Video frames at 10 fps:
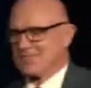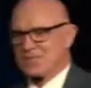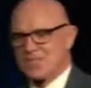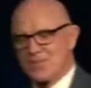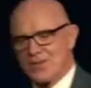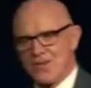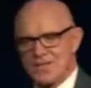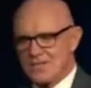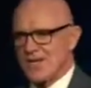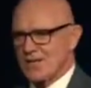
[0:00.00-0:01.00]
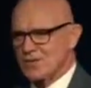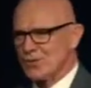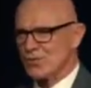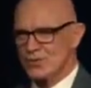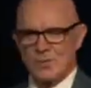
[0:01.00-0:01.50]
But to give you an idea,
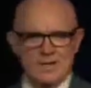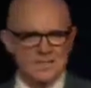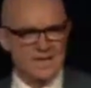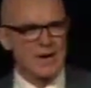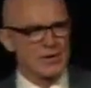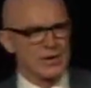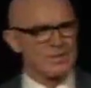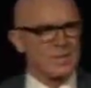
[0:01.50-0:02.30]
200 miles an hour,